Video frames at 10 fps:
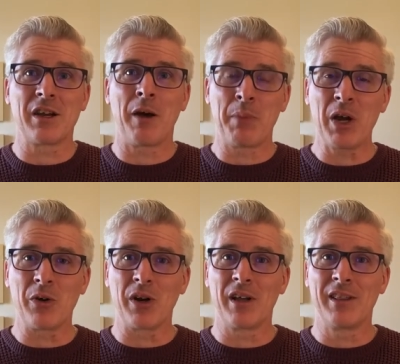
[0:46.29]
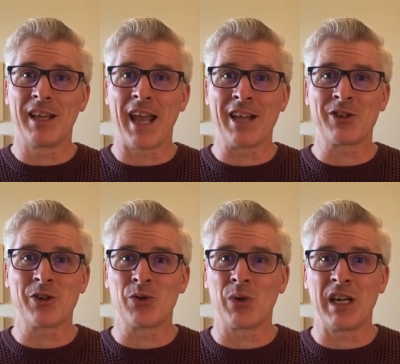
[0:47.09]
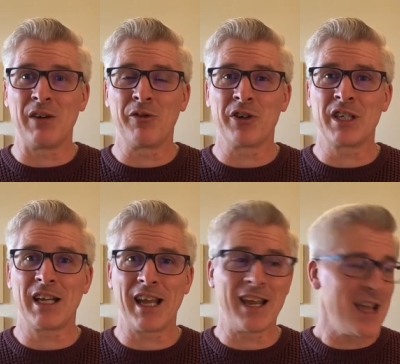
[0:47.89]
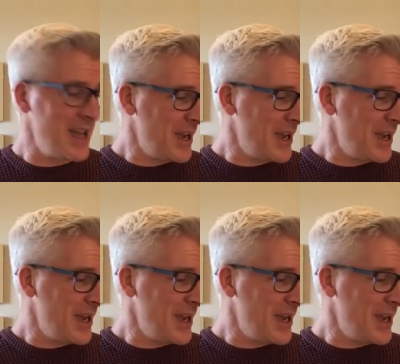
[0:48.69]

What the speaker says: about the answers we need for today.